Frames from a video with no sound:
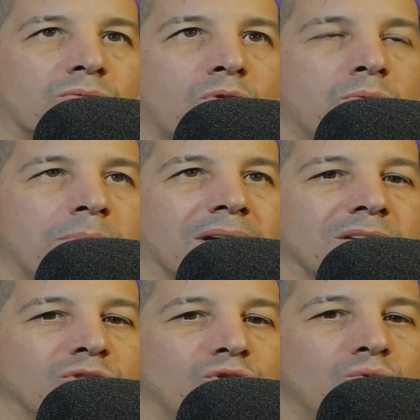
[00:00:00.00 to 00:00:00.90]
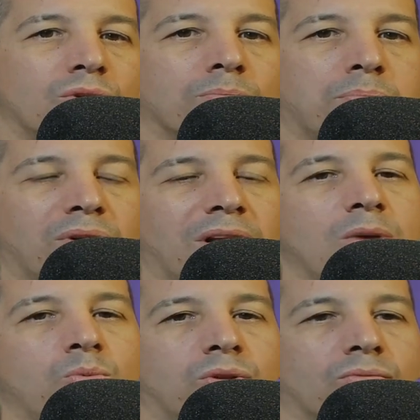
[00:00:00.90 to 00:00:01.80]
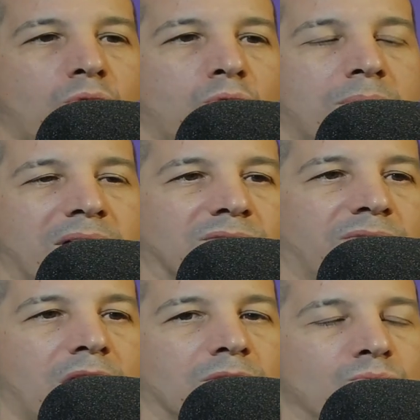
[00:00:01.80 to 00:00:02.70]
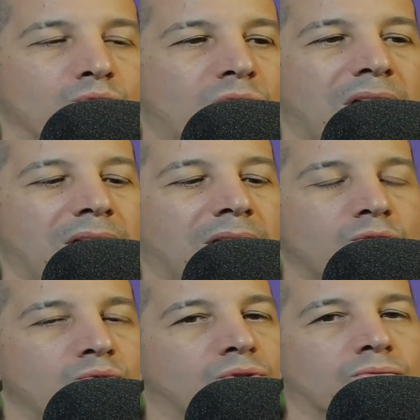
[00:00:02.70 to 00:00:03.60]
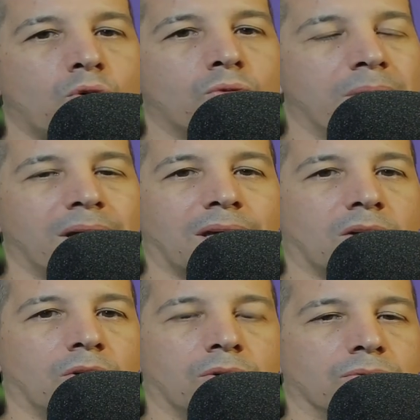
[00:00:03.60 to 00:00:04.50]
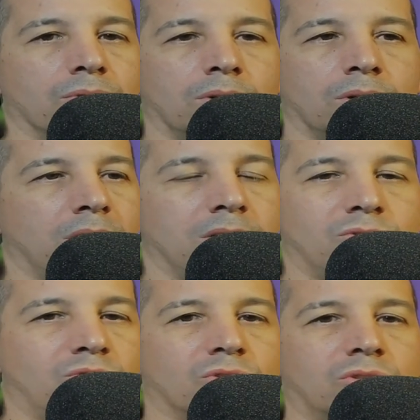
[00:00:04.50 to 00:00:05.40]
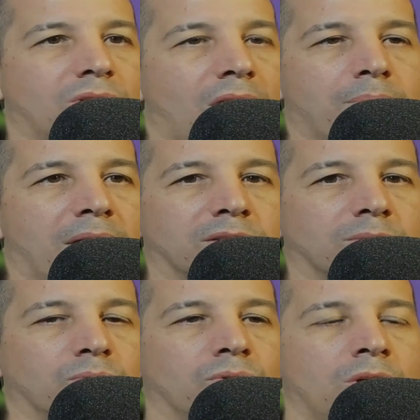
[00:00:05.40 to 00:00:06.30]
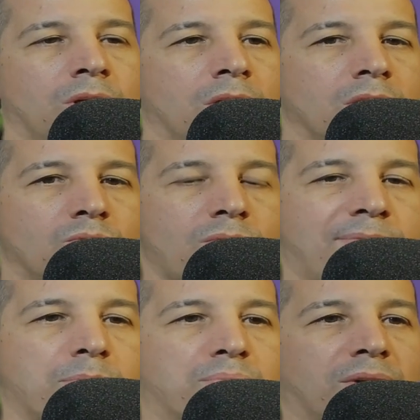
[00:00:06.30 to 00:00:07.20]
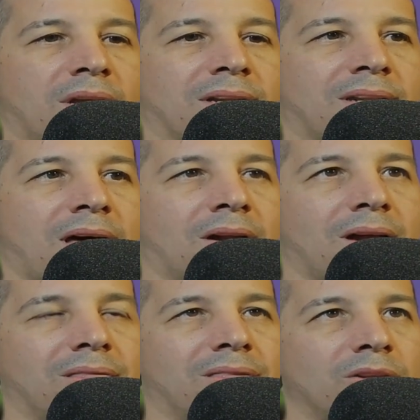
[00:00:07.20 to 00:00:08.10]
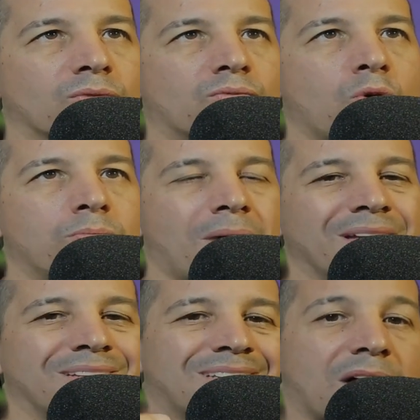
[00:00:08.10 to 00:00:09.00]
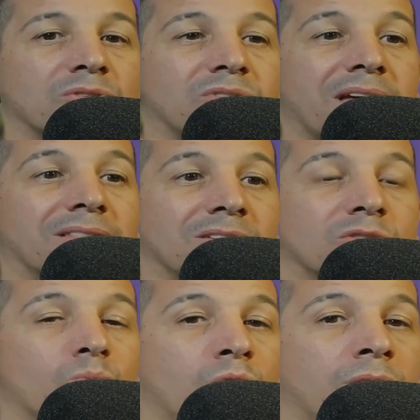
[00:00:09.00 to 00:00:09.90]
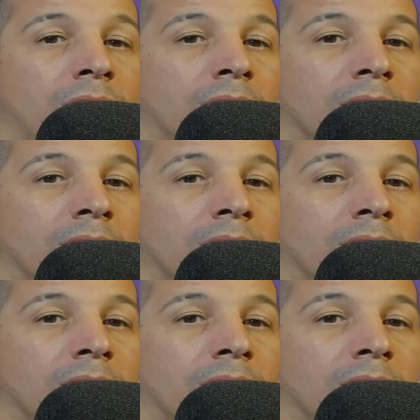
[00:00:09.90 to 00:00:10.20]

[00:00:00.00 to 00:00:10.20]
Rode mic is you can play with the Rode mic's volume. You can't use the Rode mic at 100. It's just not possible. You have to bring that down. And I think the Rode mic sounds like this one,